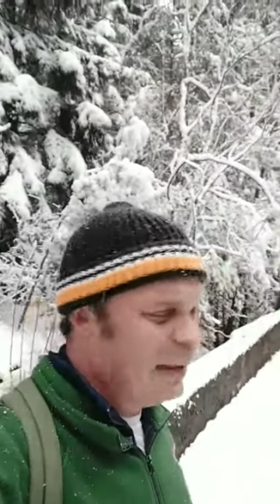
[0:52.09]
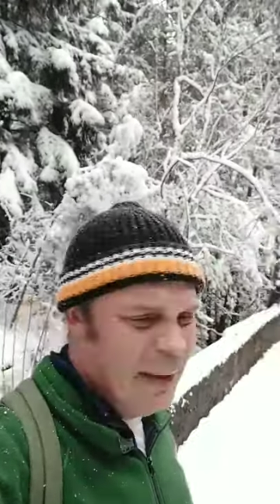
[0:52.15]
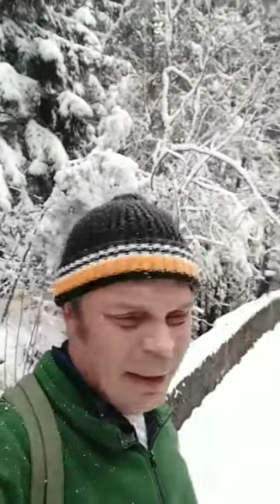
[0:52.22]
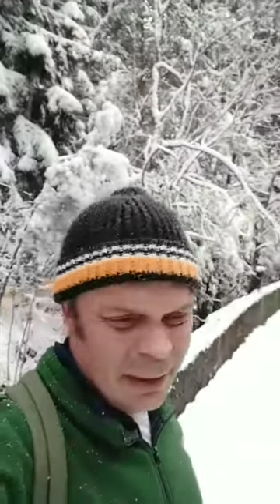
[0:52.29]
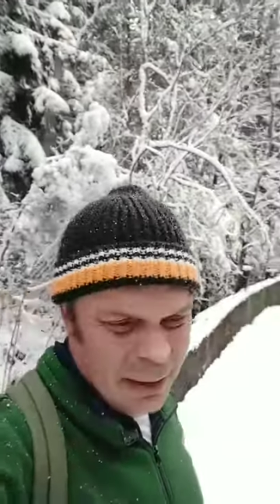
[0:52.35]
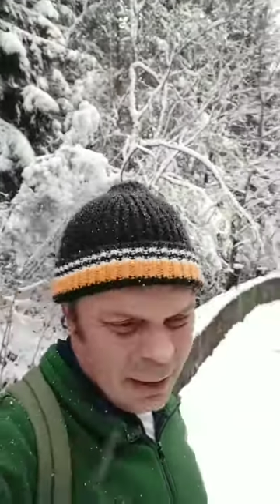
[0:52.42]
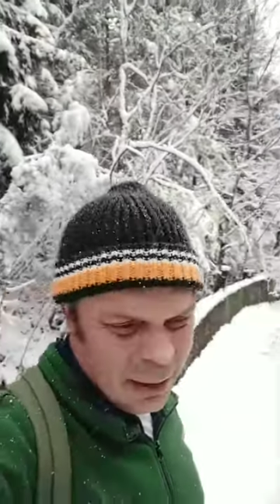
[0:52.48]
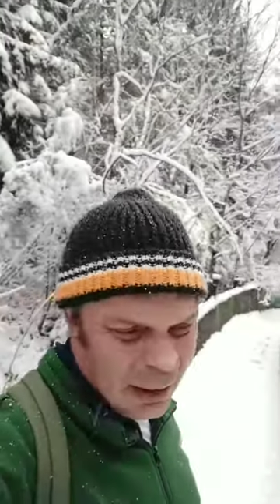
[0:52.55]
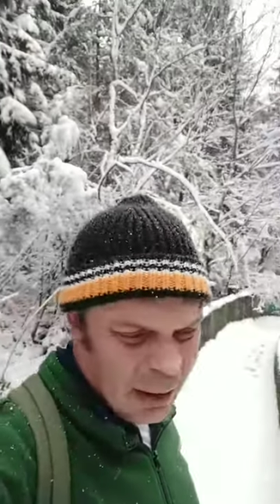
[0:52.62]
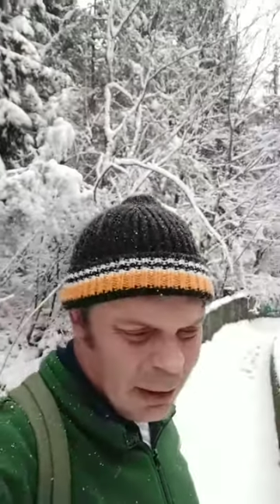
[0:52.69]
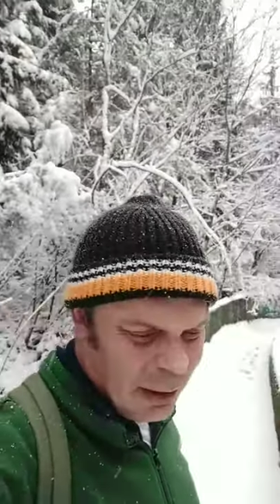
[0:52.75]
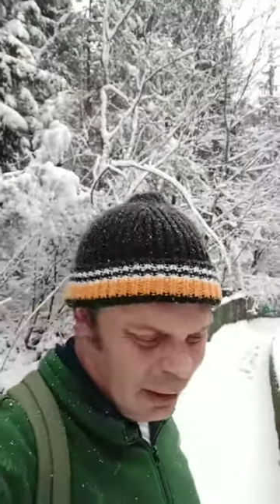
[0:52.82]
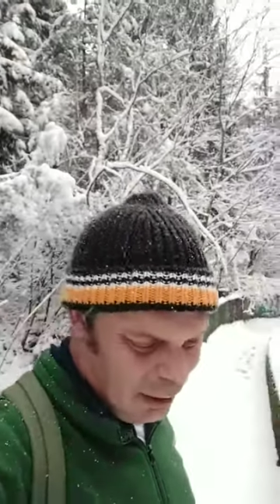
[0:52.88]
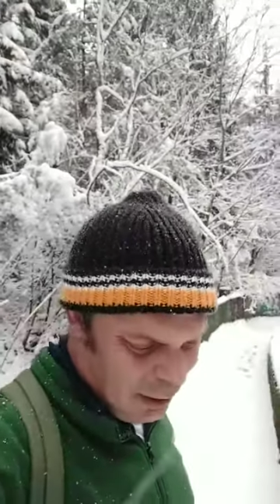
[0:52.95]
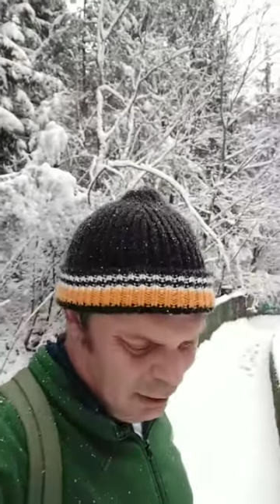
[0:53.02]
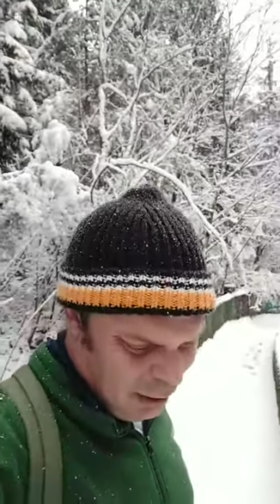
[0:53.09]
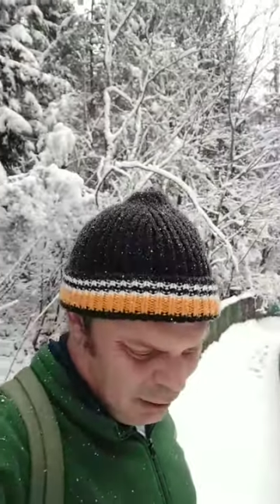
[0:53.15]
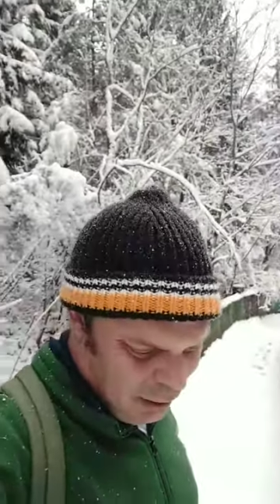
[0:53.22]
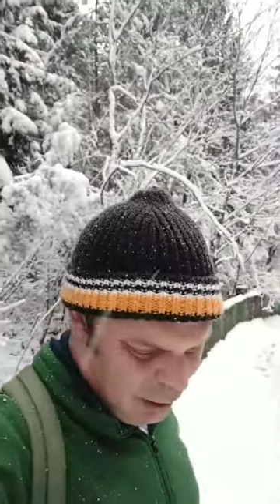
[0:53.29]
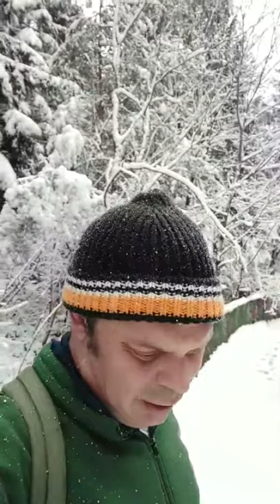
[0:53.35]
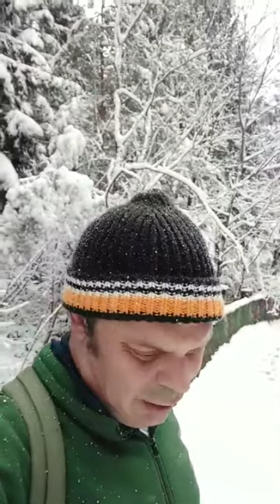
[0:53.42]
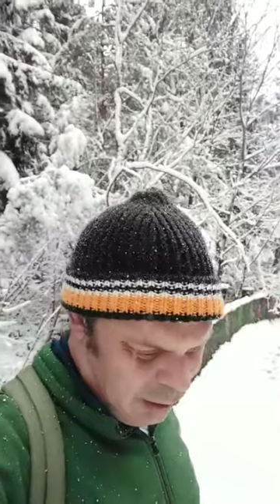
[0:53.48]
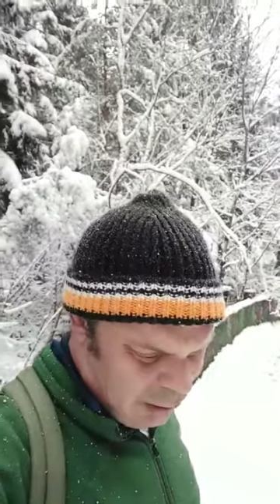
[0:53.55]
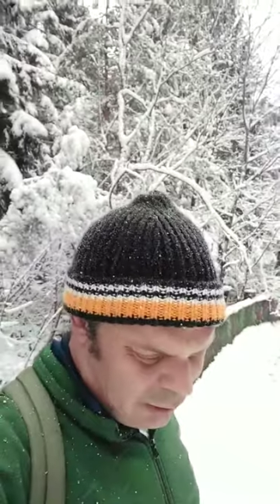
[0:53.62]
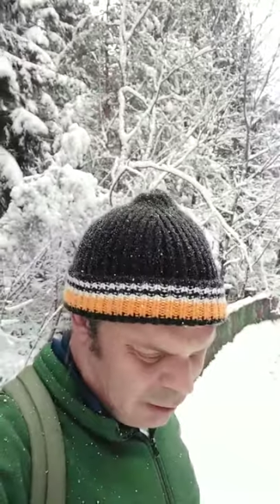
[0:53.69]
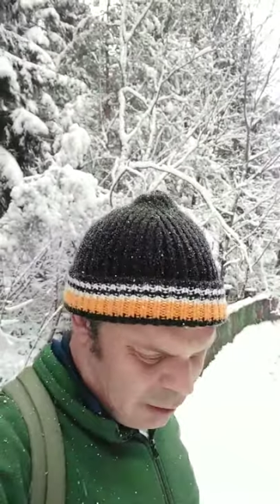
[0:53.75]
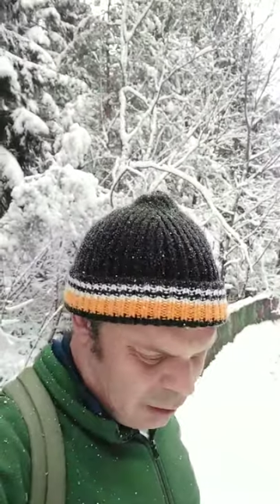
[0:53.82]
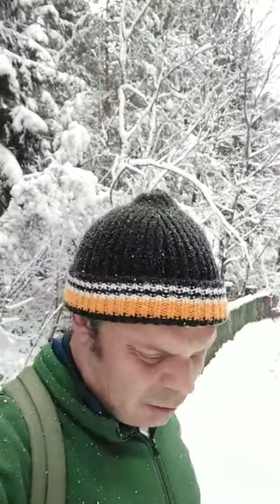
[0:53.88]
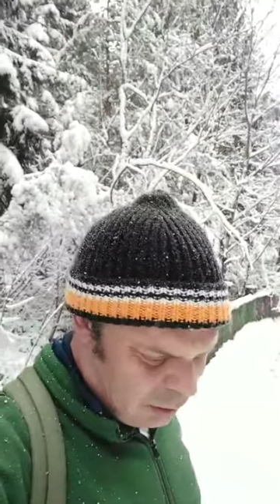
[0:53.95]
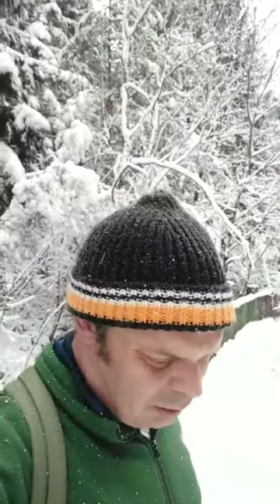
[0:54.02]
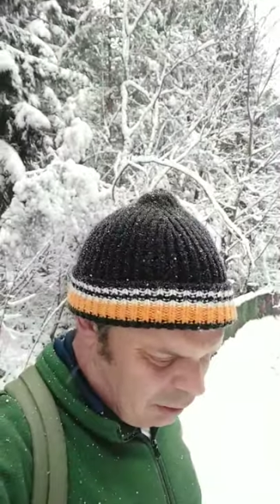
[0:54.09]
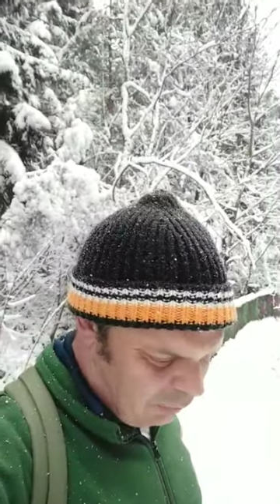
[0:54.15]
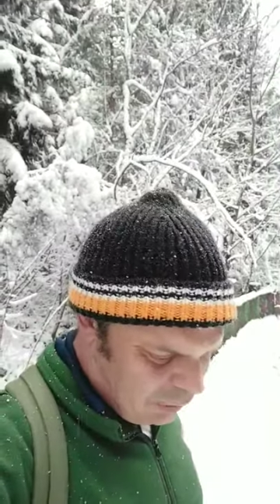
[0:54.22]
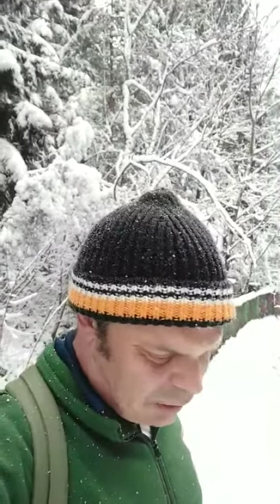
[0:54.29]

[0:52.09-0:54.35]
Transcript: to get a taxi. So